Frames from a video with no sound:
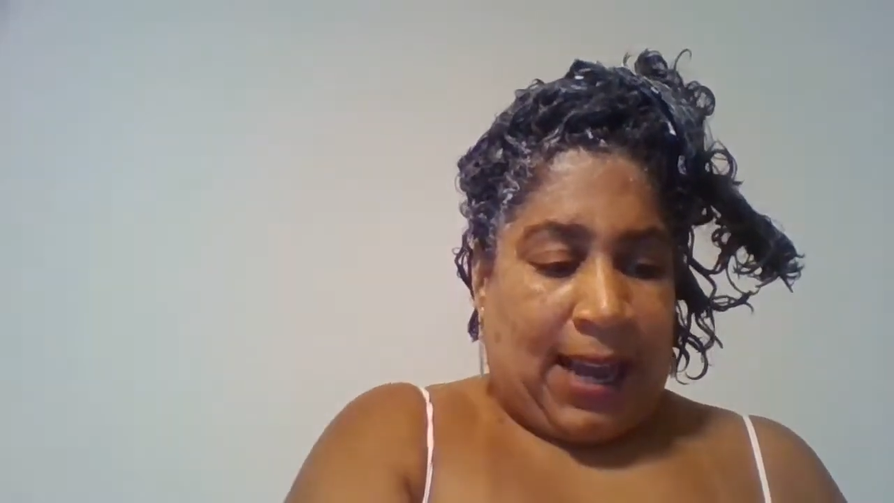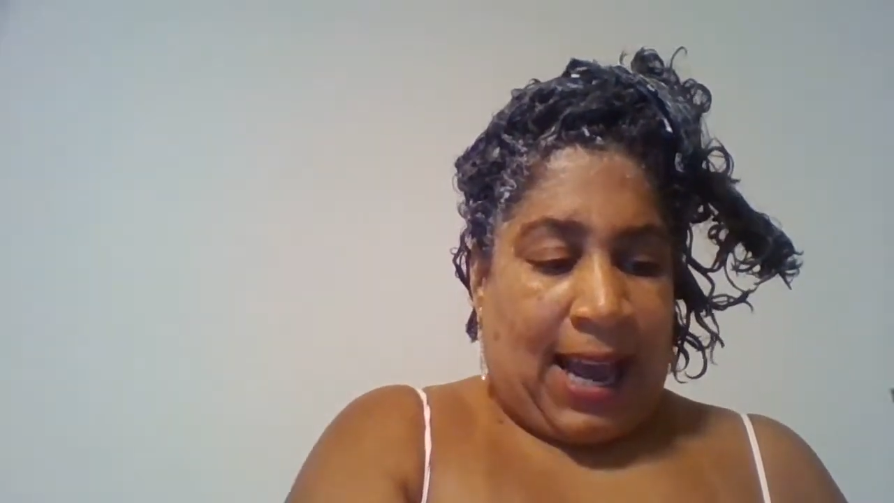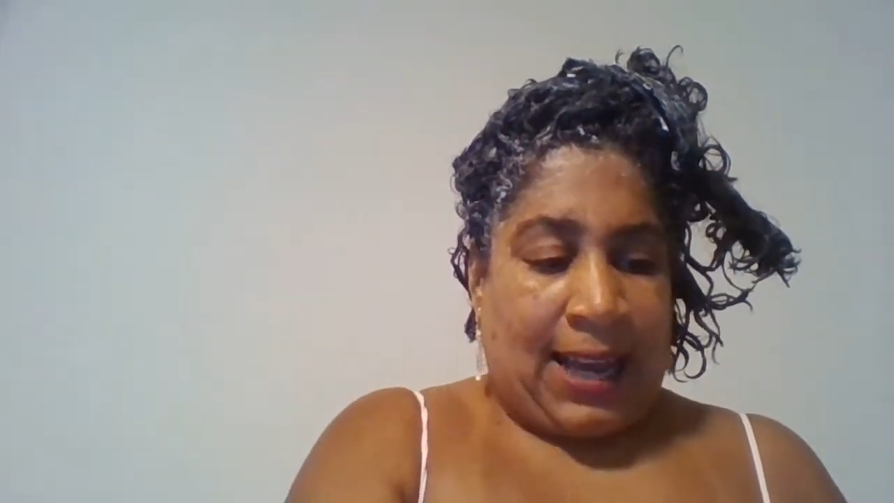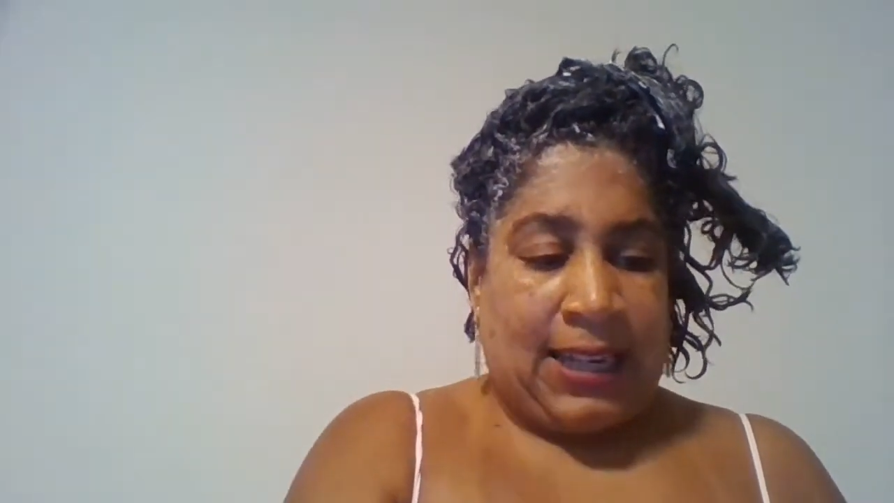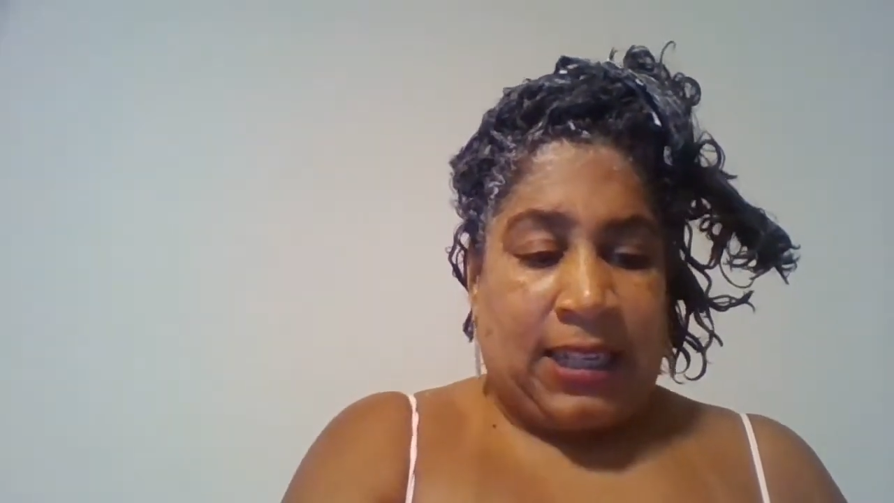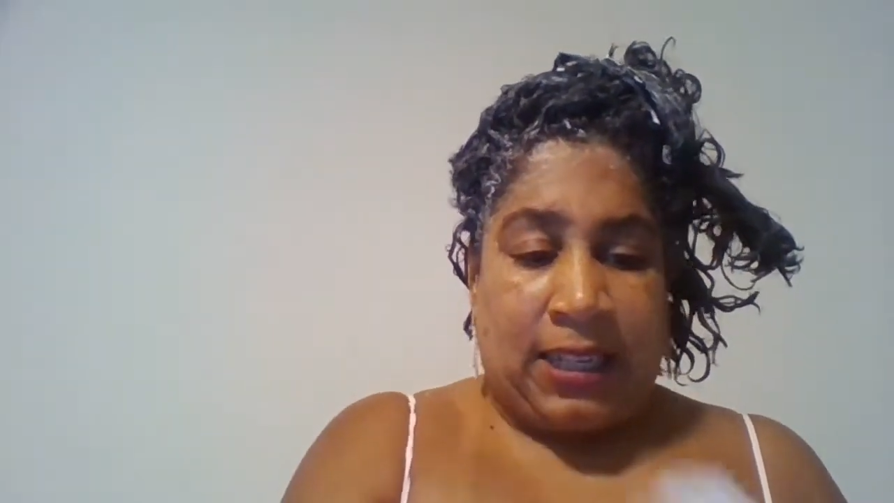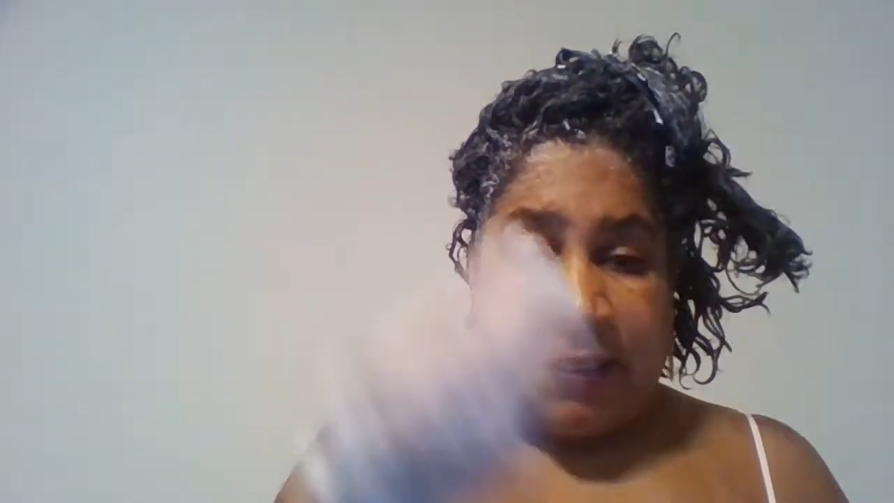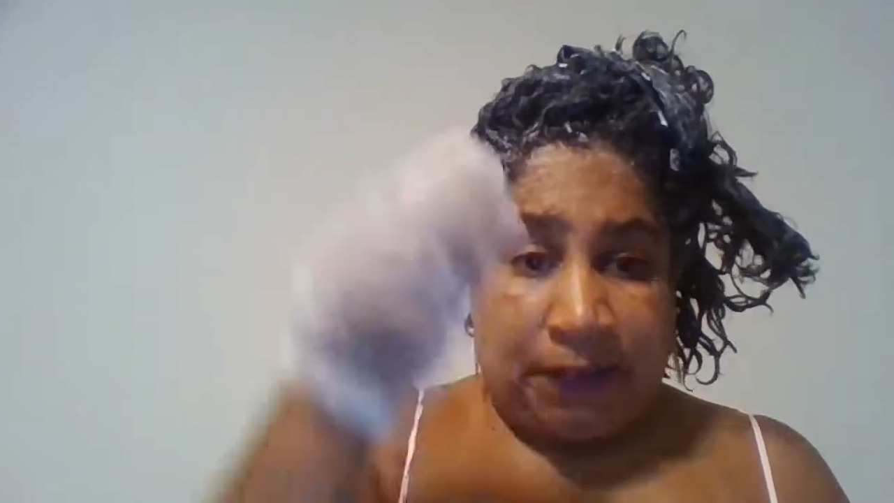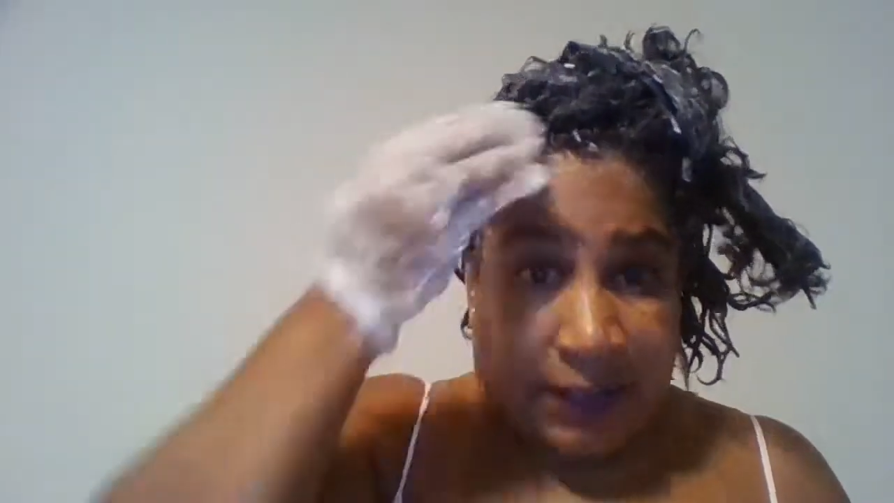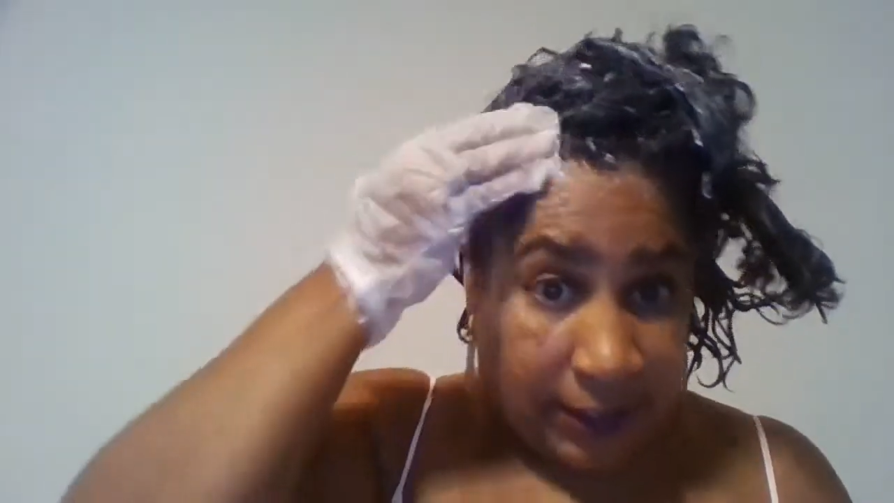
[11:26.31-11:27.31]
I didn't
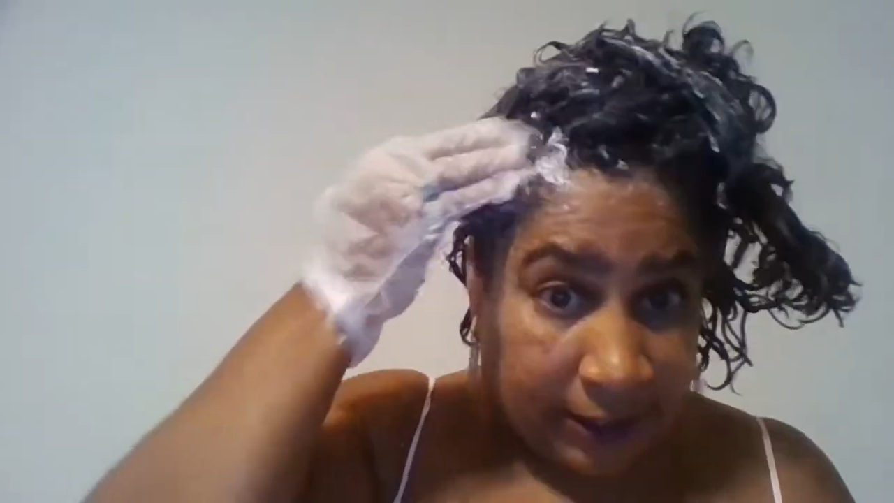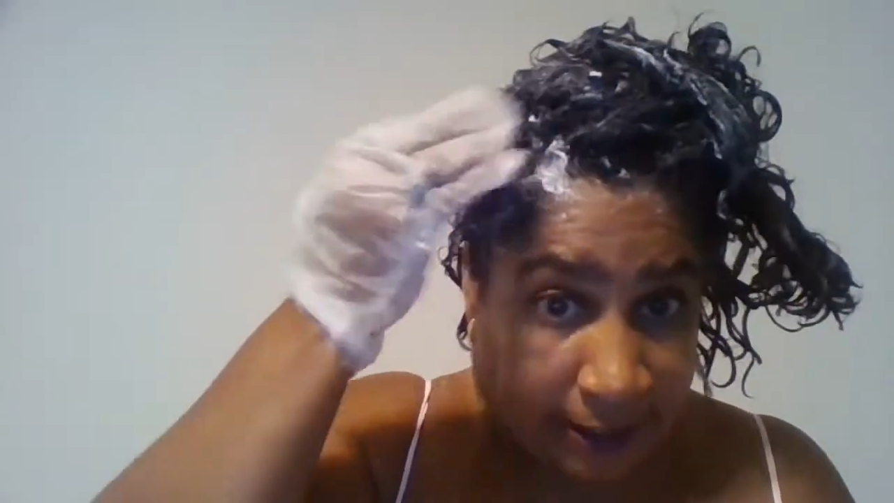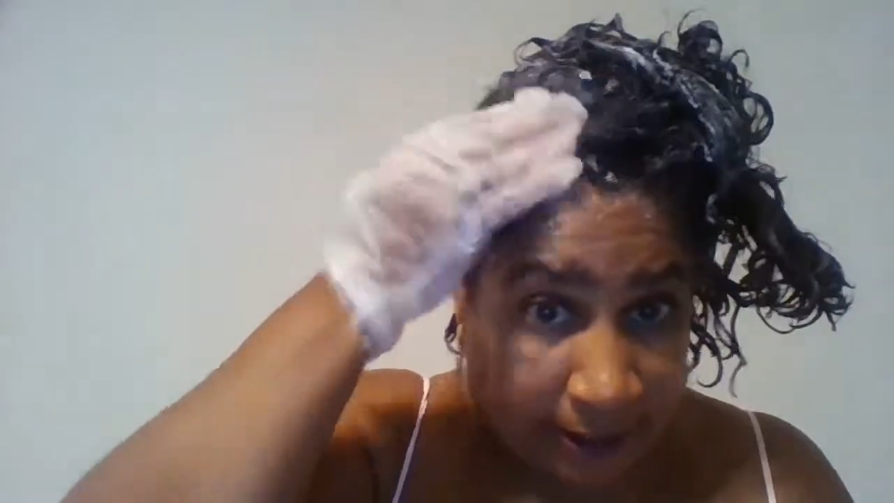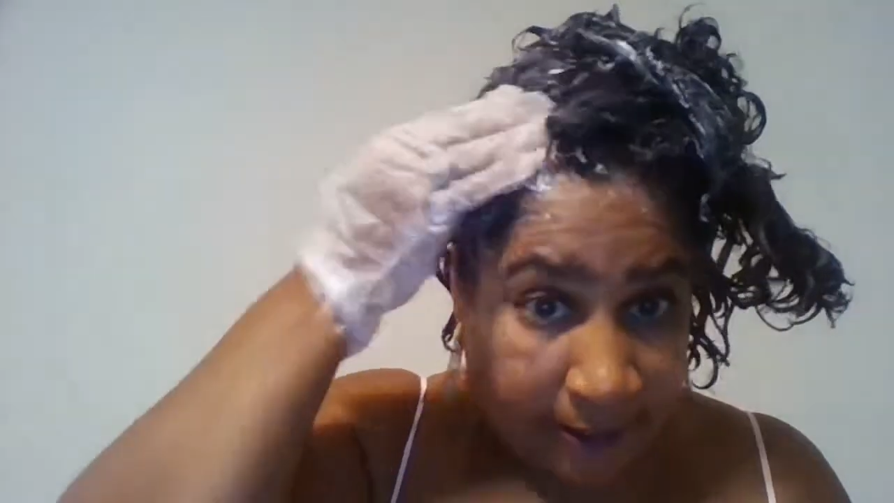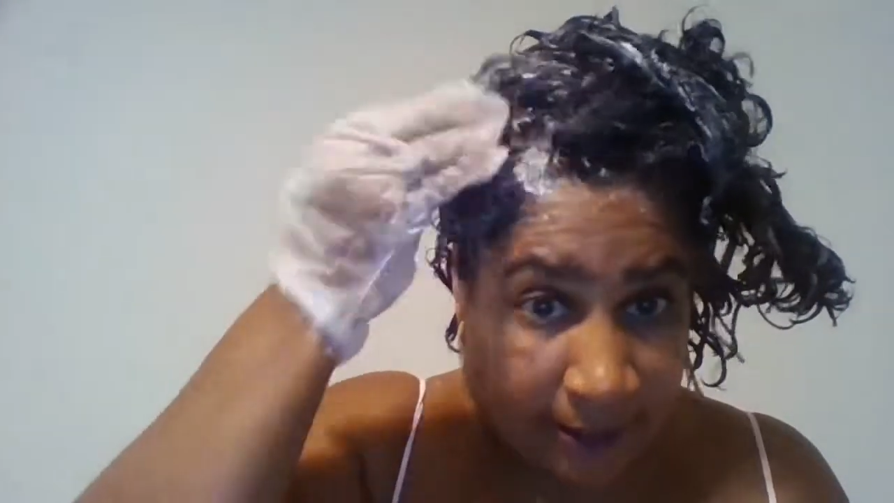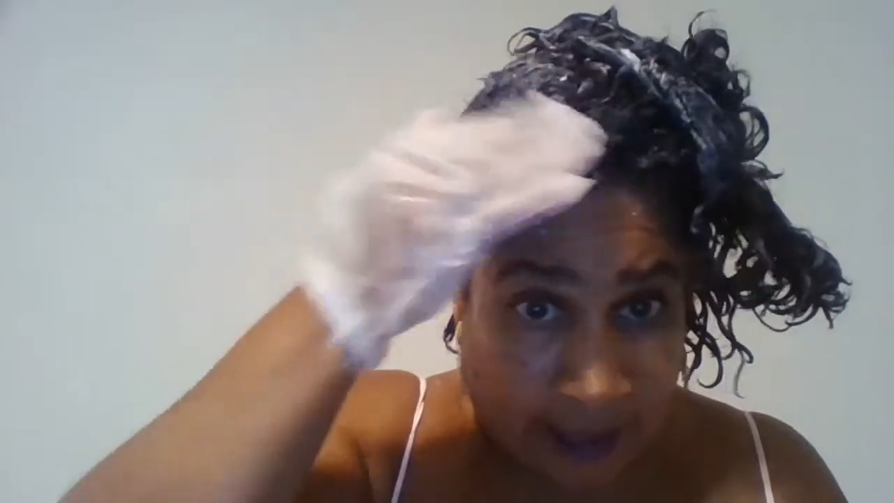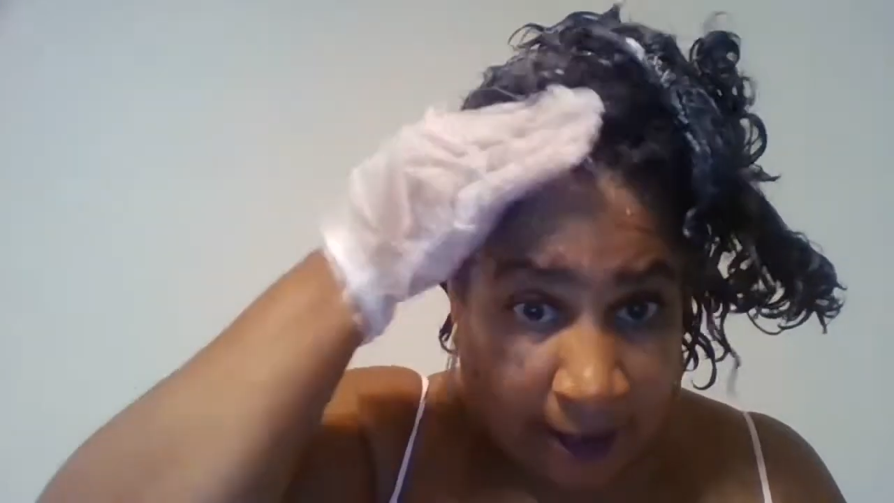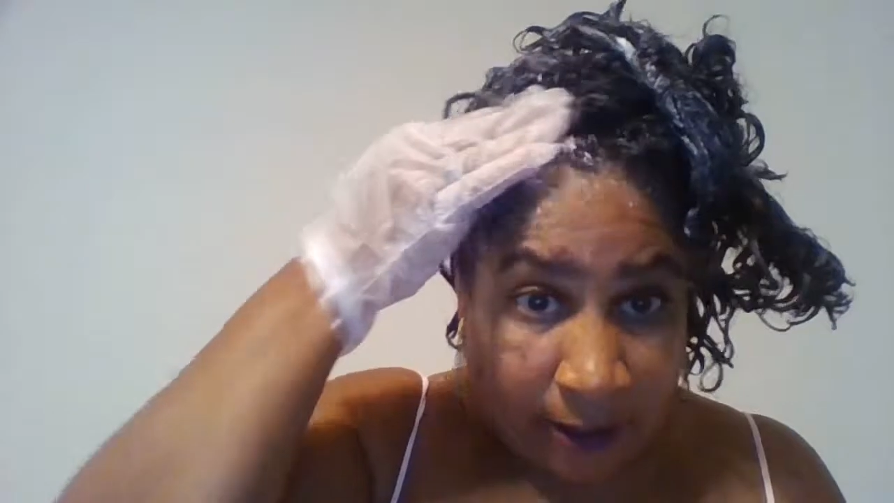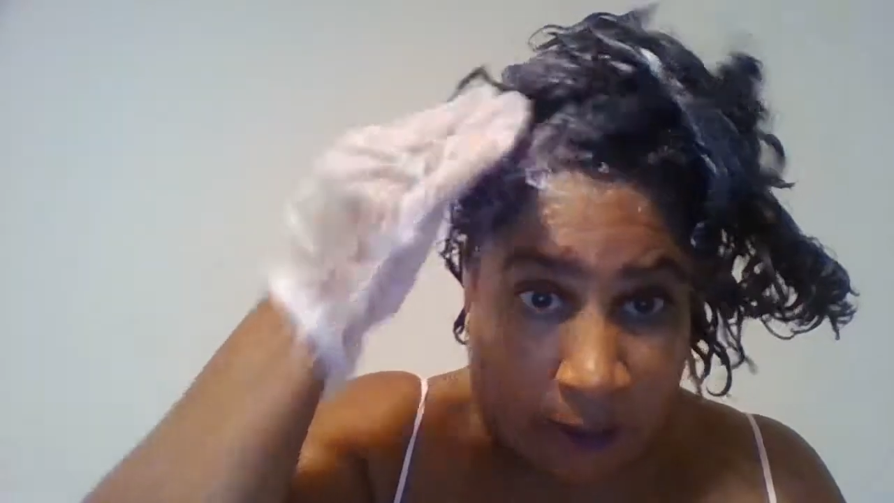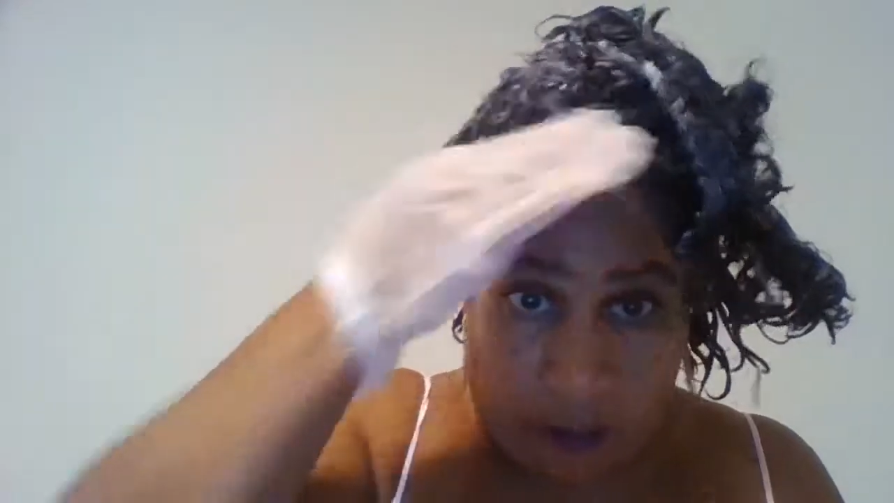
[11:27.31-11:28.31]
leave anything
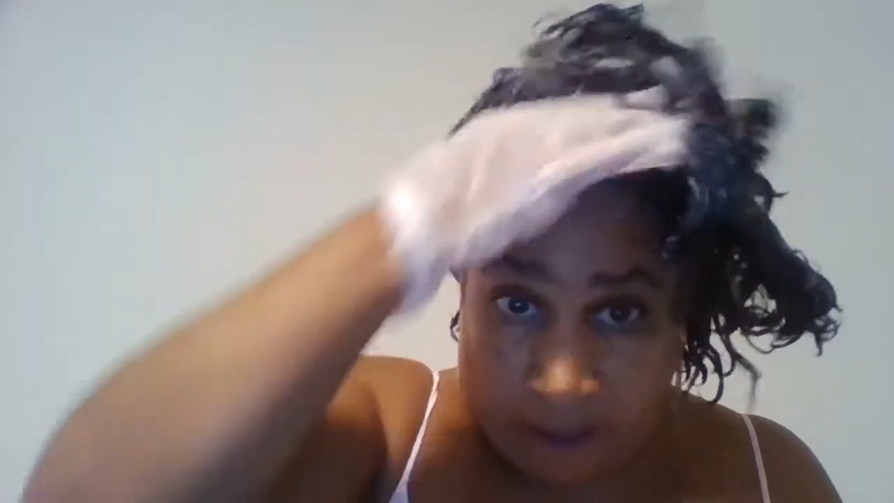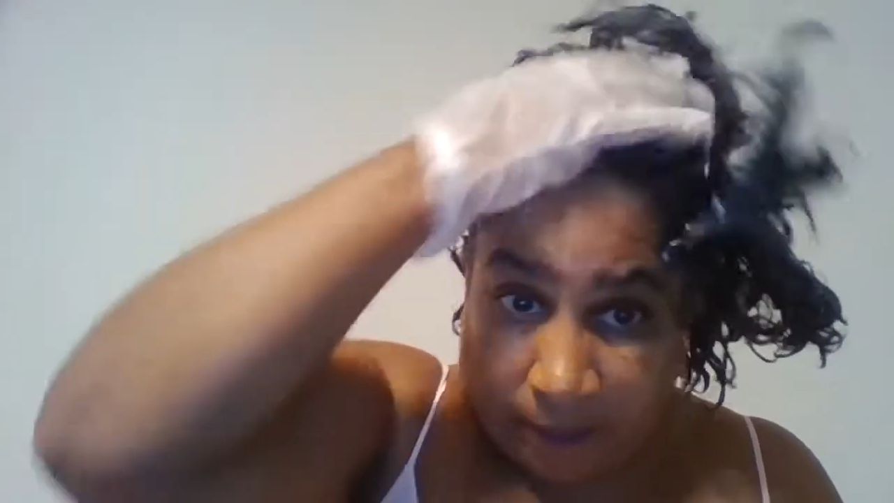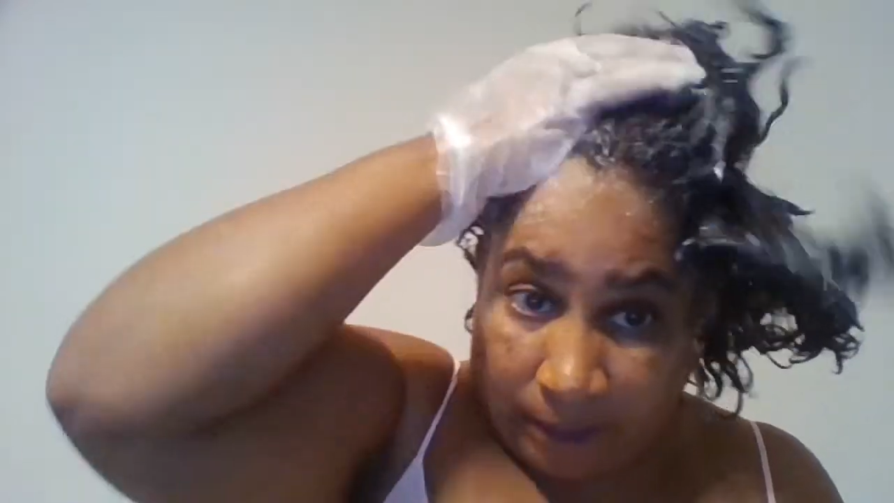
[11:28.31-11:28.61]
at all.